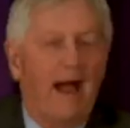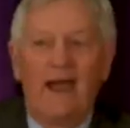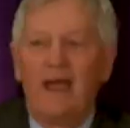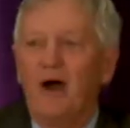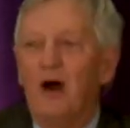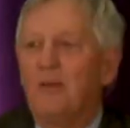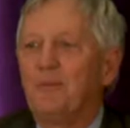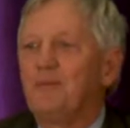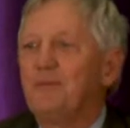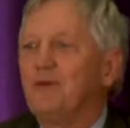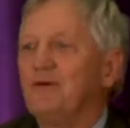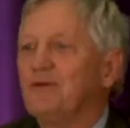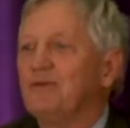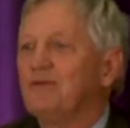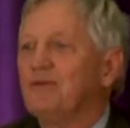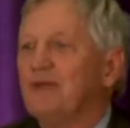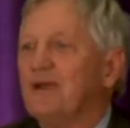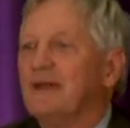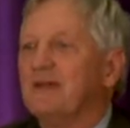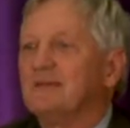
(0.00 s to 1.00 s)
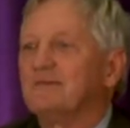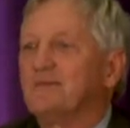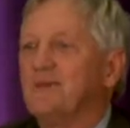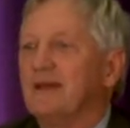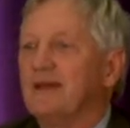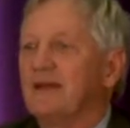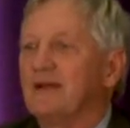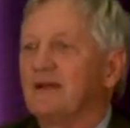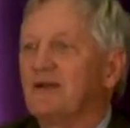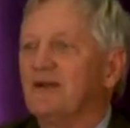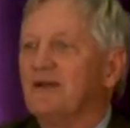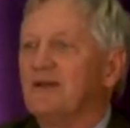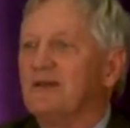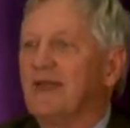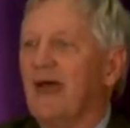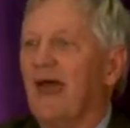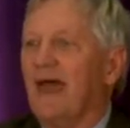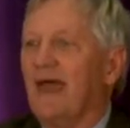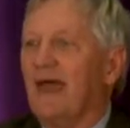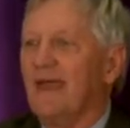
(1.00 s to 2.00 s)
I hope you agree it's been a good
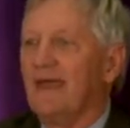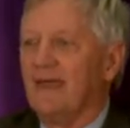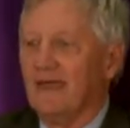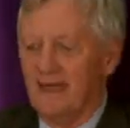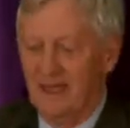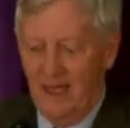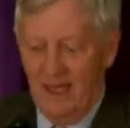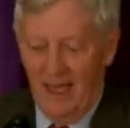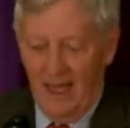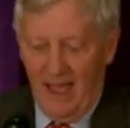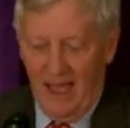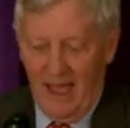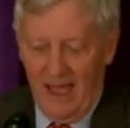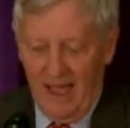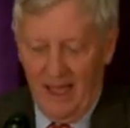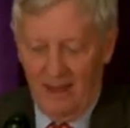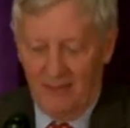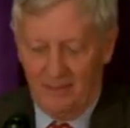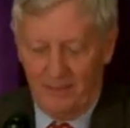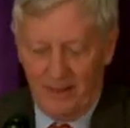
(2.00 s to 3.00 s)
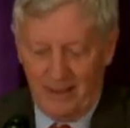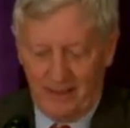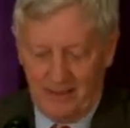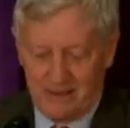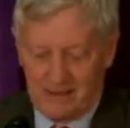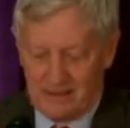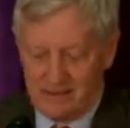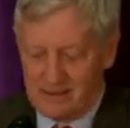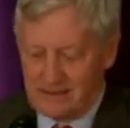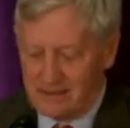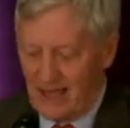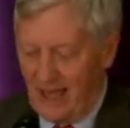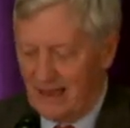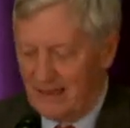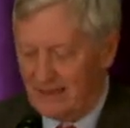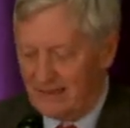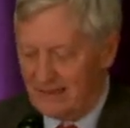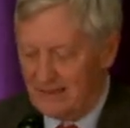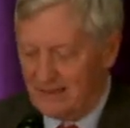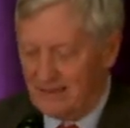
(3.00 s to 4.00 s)
day, um, but it's a
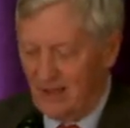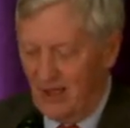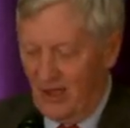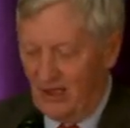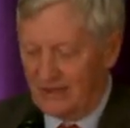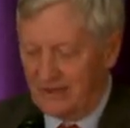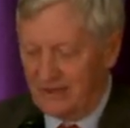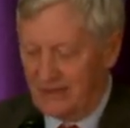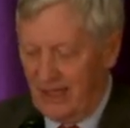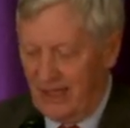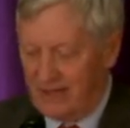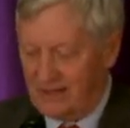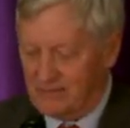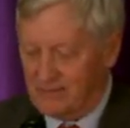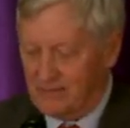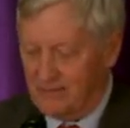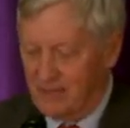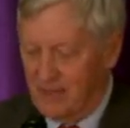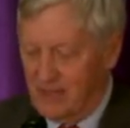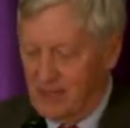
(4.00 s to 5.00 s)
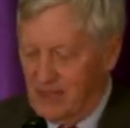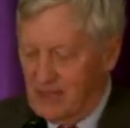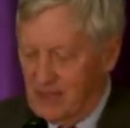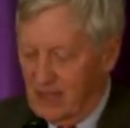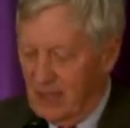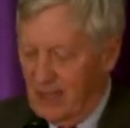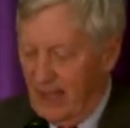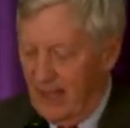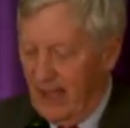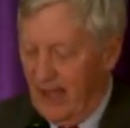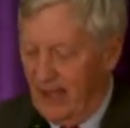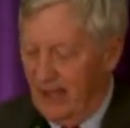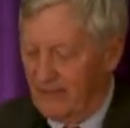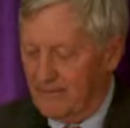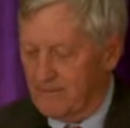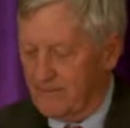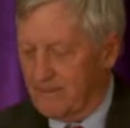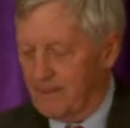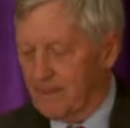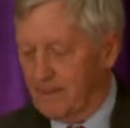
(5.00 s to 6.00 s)
solid long day.
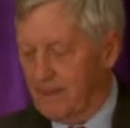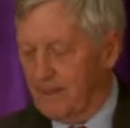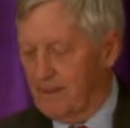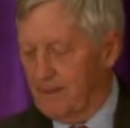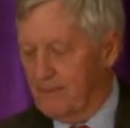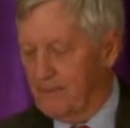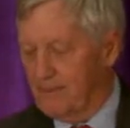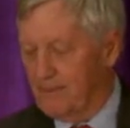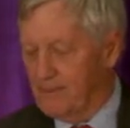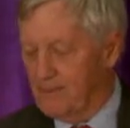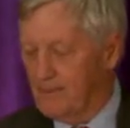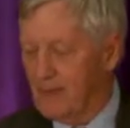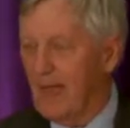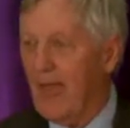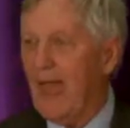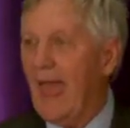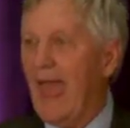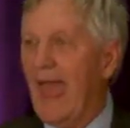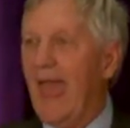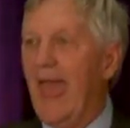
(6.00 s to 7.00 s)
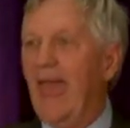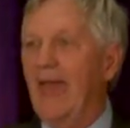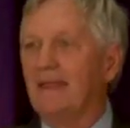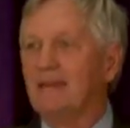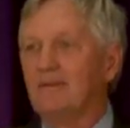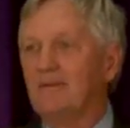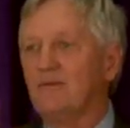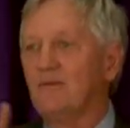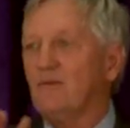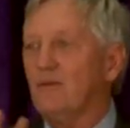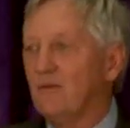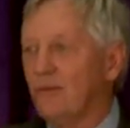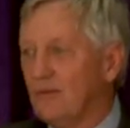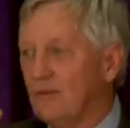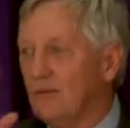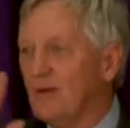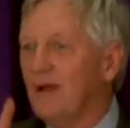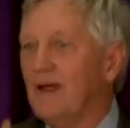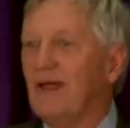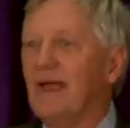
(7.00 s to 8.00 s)
Um, and
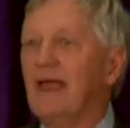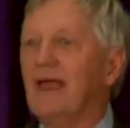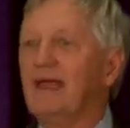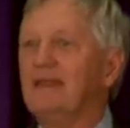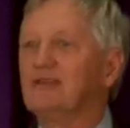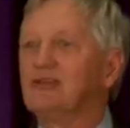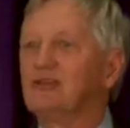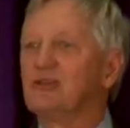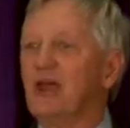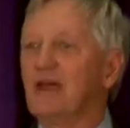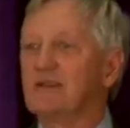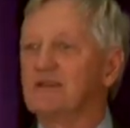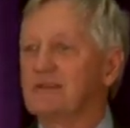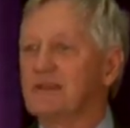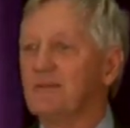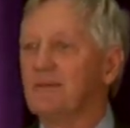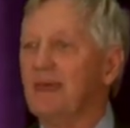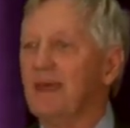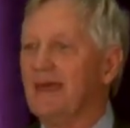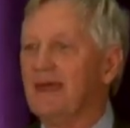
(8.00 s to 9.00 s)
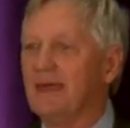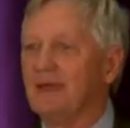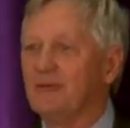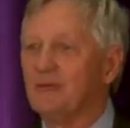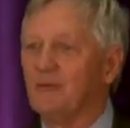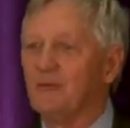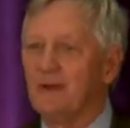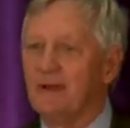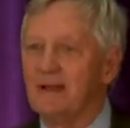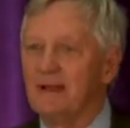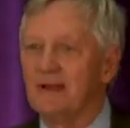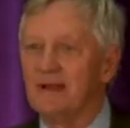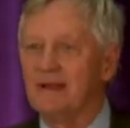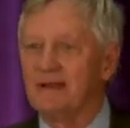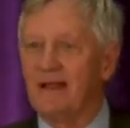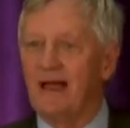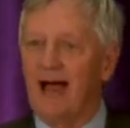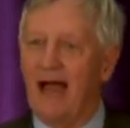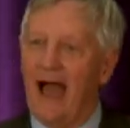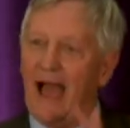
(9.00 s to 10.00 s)
in just a minute,
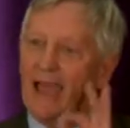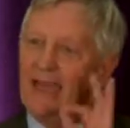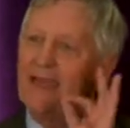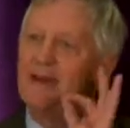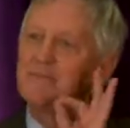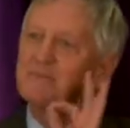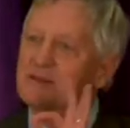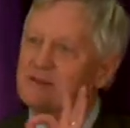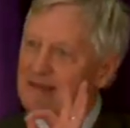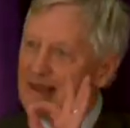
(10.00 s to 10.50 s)
we'll, I, am,